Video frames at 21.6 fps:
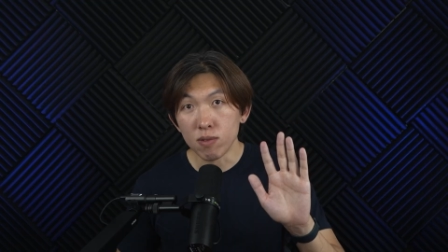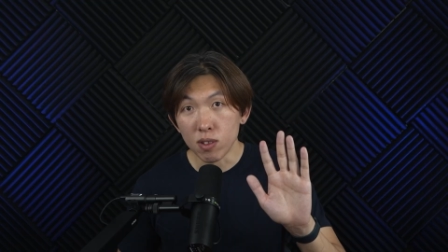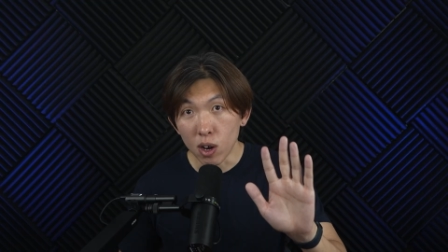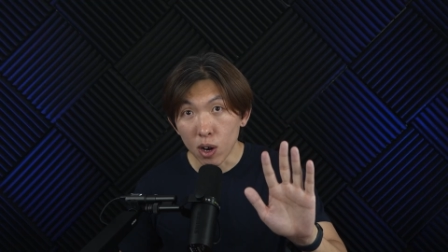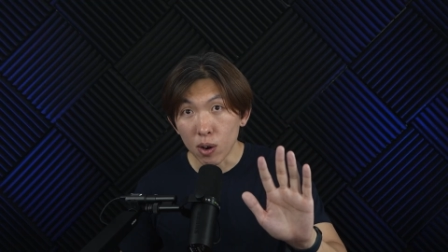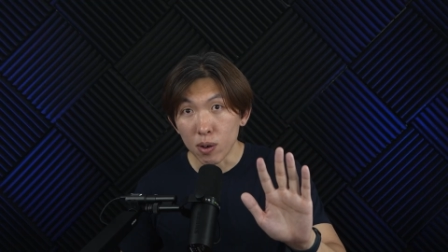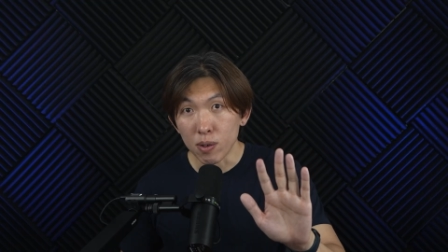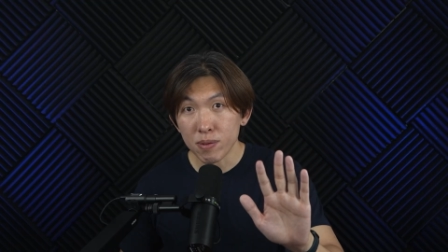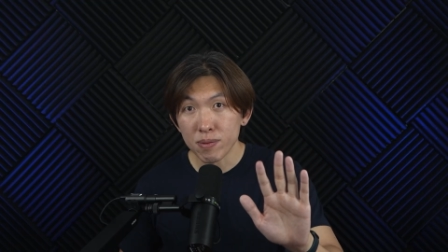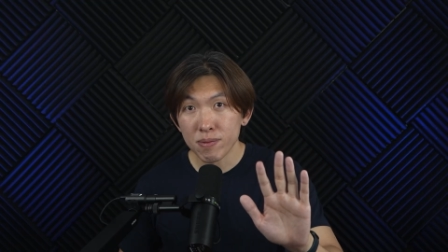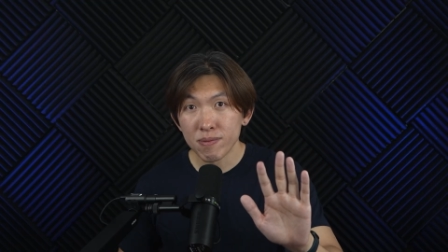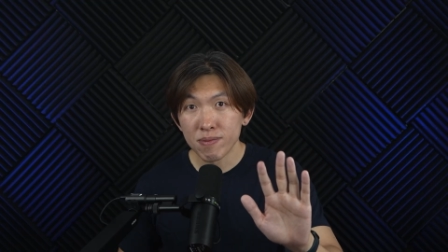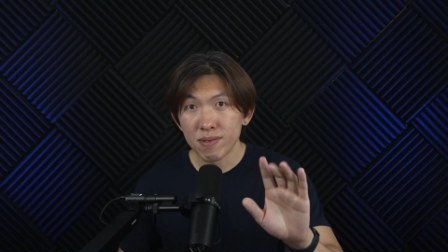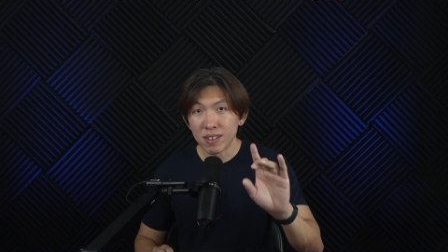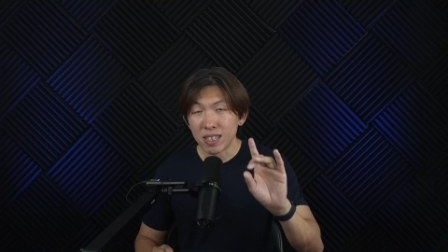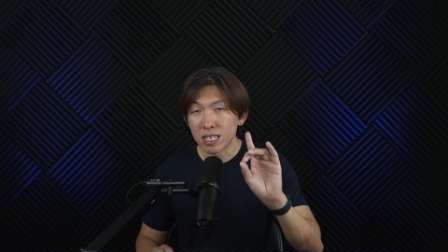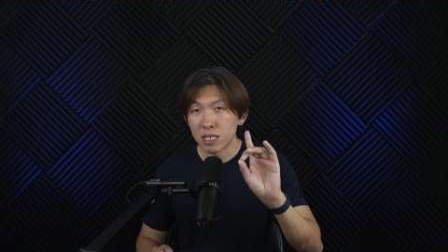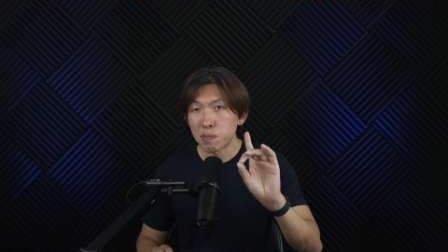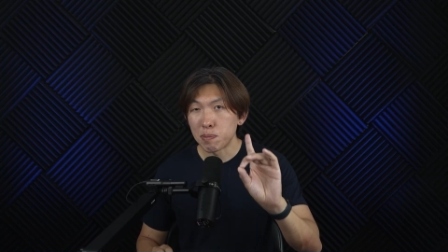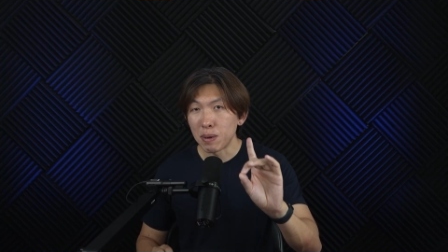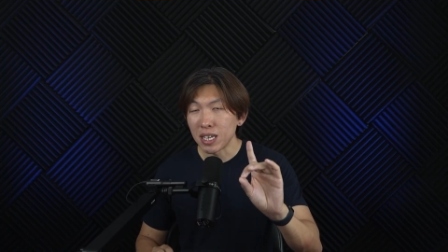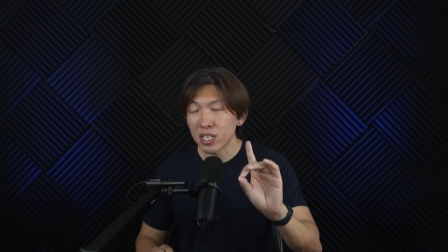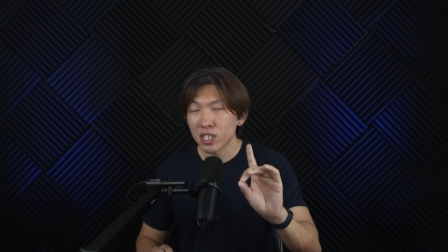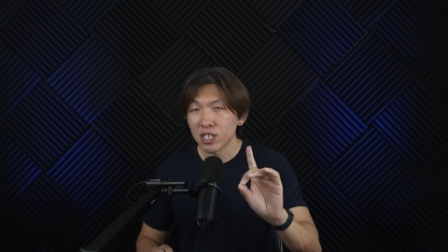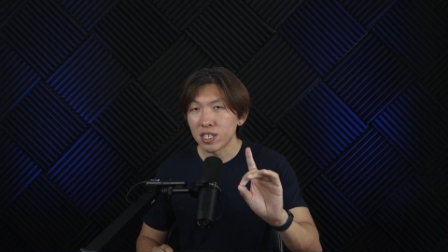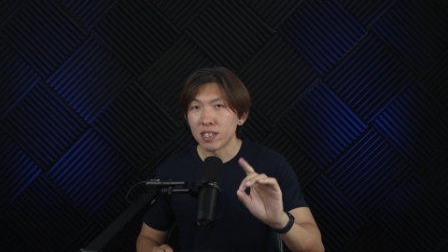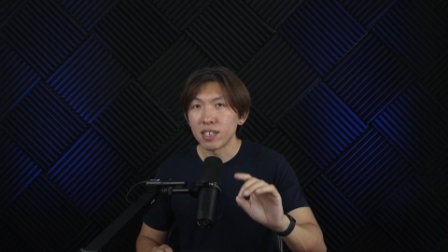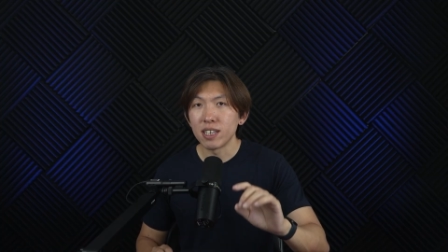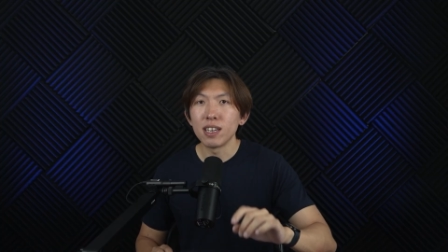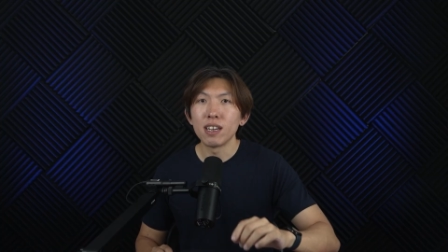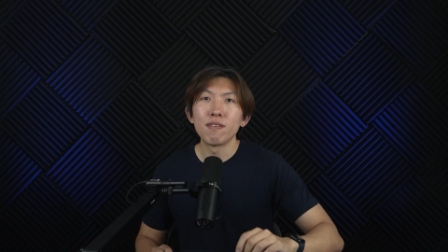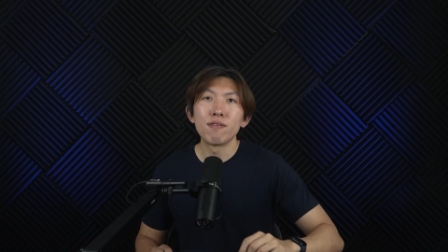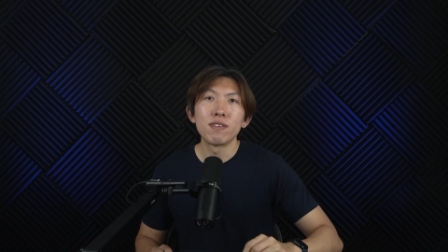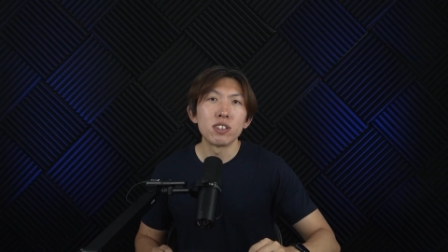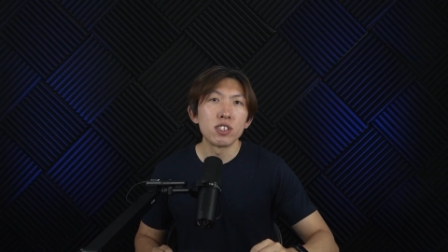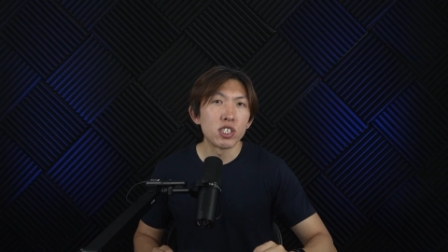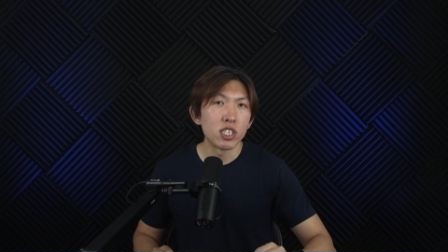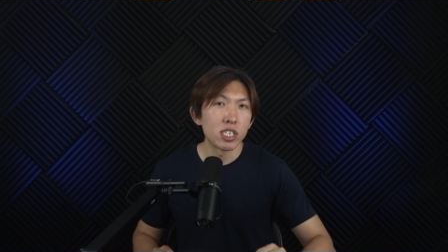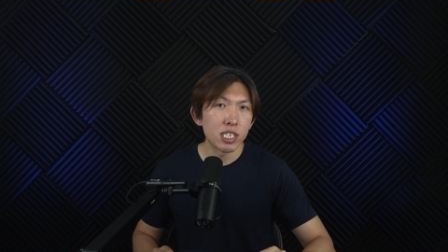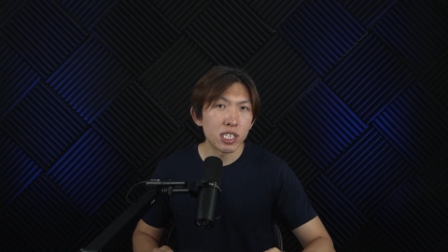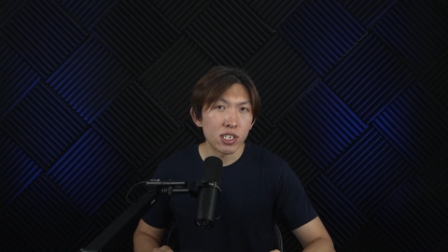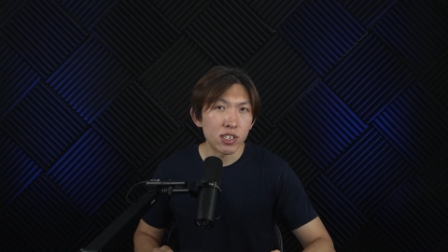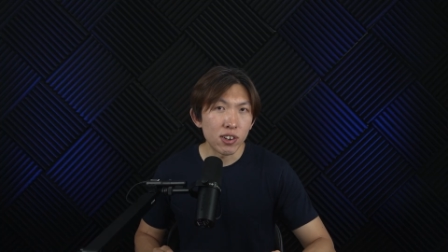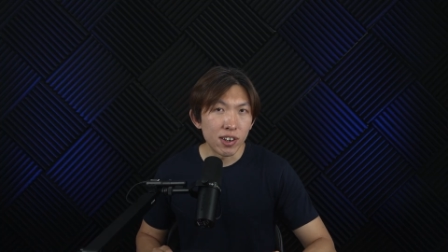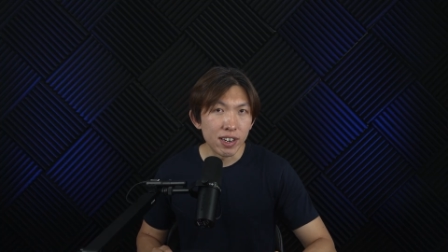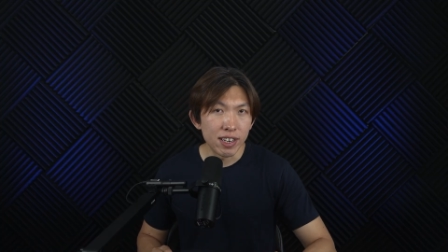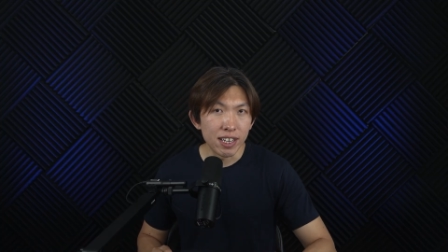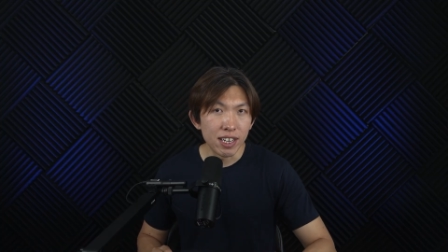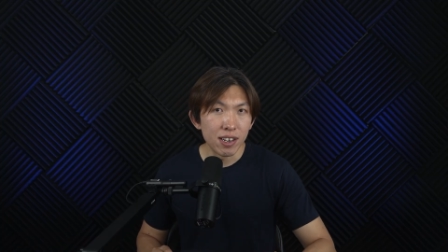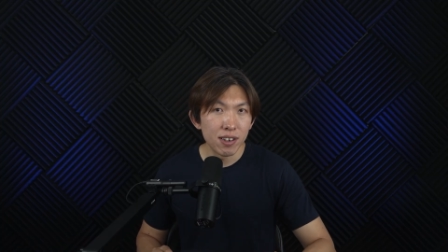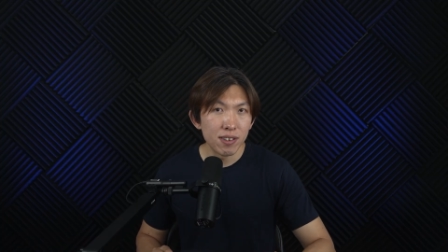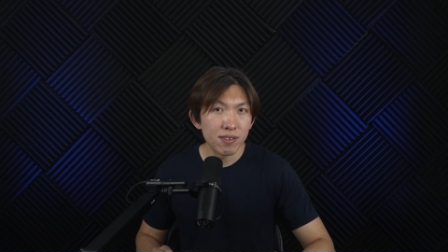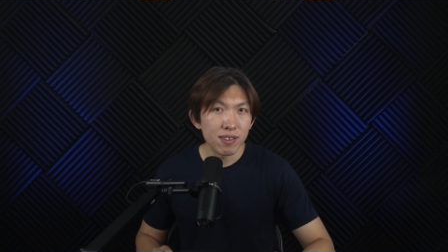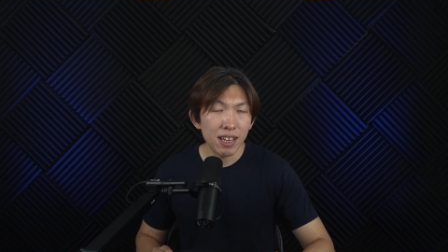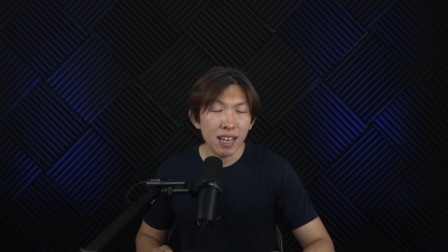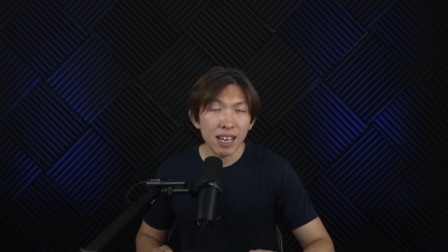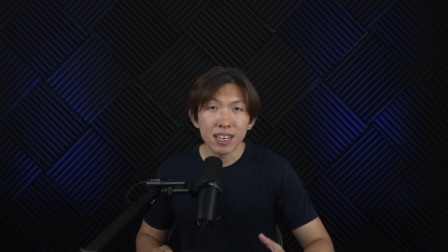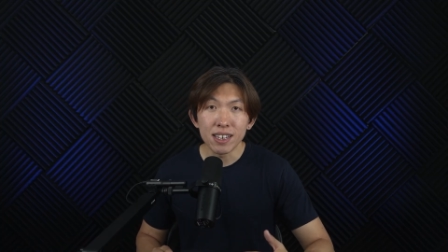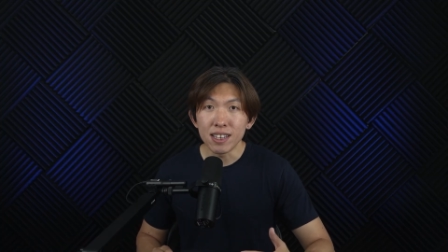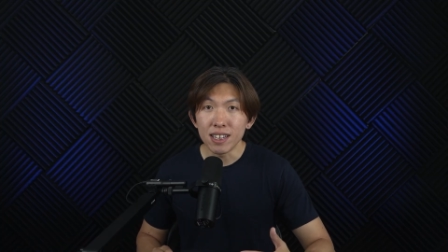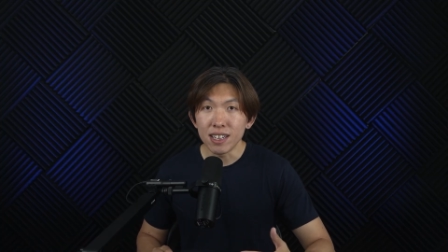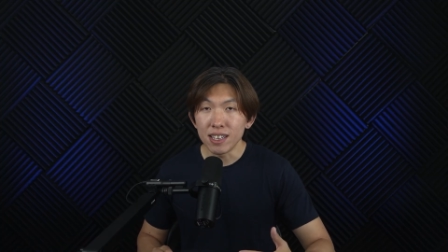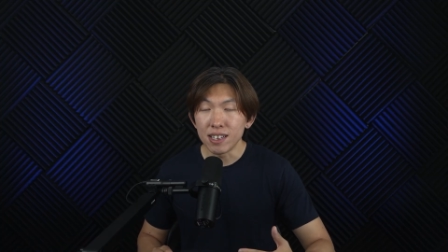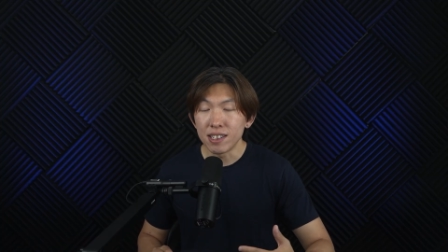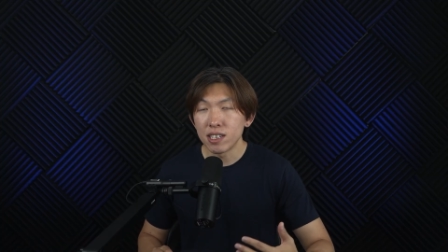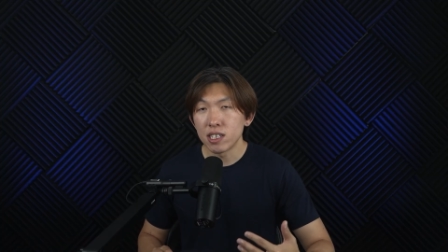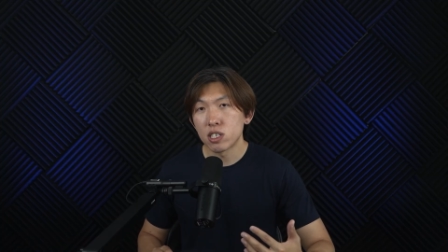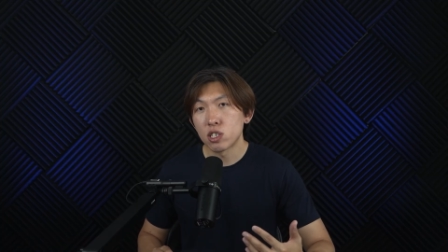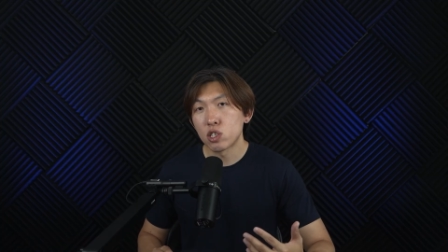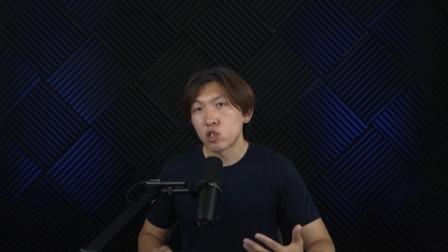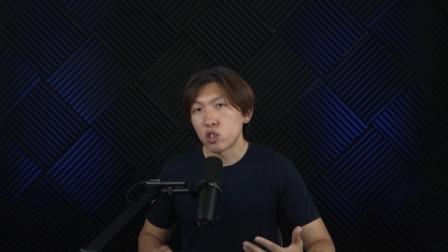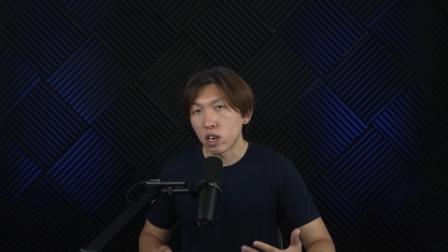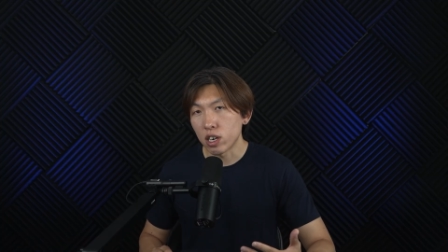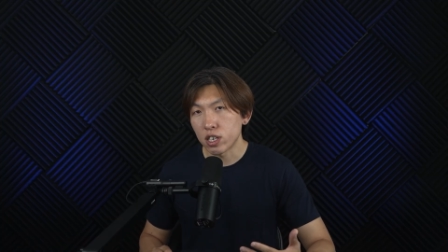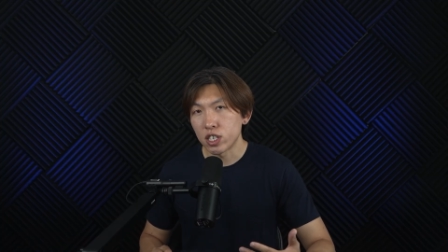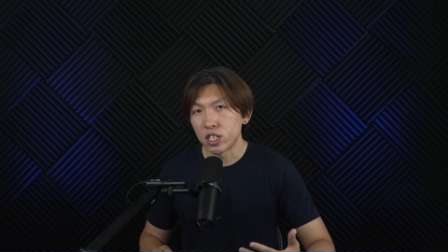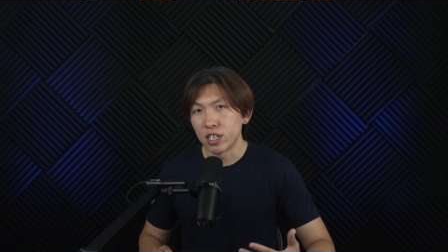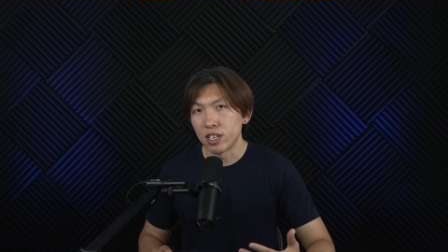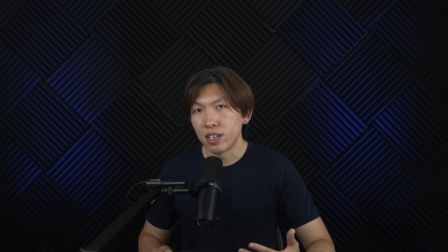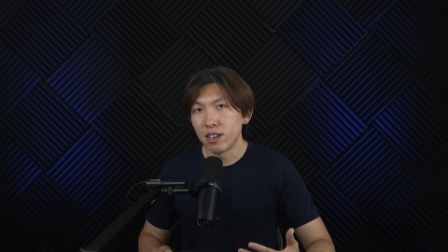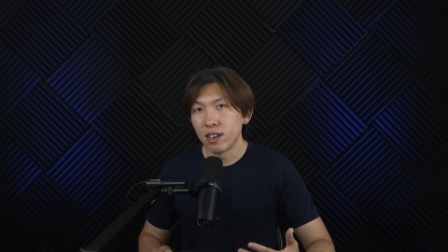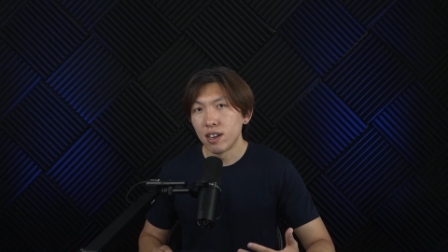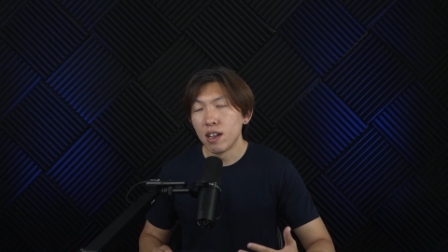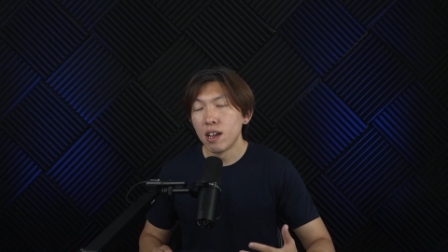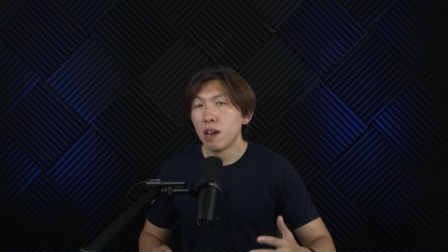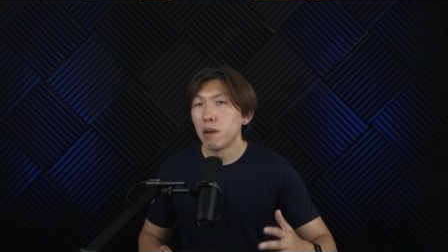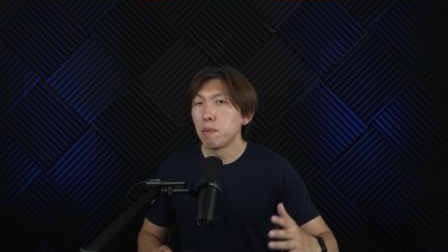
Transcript: No, especially if you're just starting out and need structure.